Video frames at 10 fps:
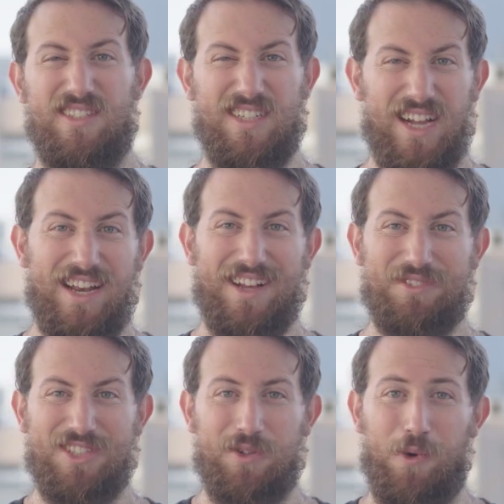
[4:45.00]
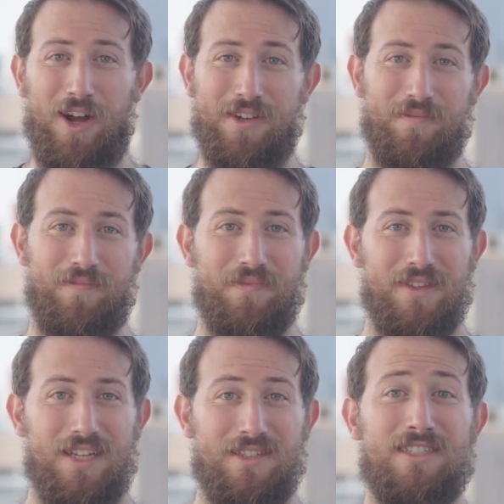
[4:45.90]
you kind of have to squat.
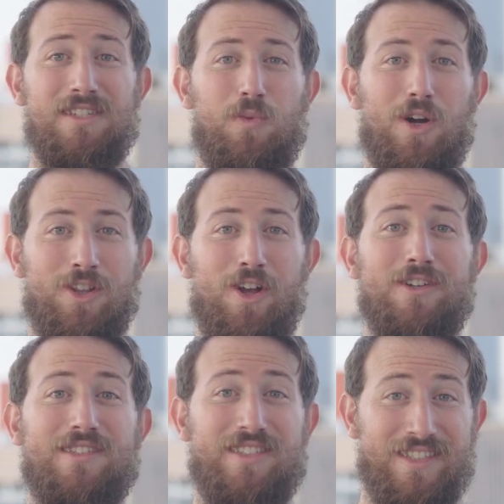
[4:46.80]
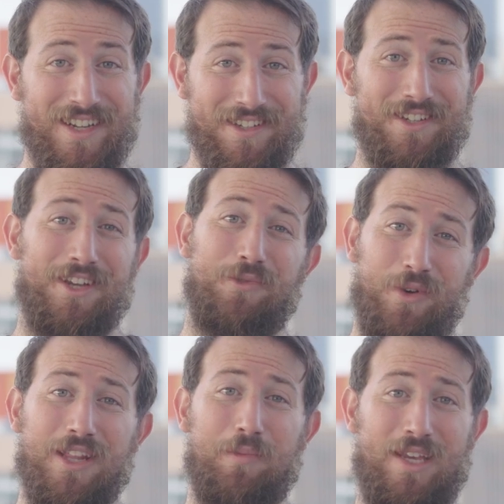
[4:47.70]
This is where a long stick can
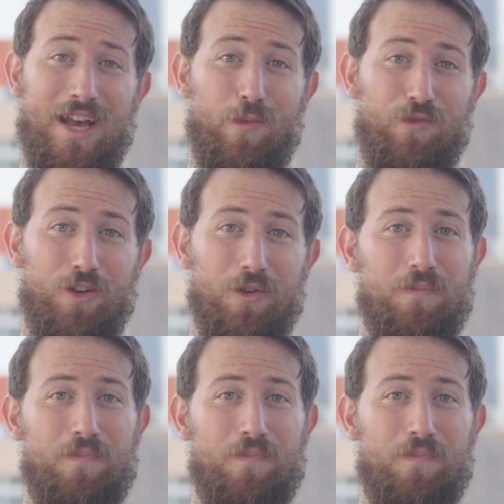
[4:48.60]
really be helpful.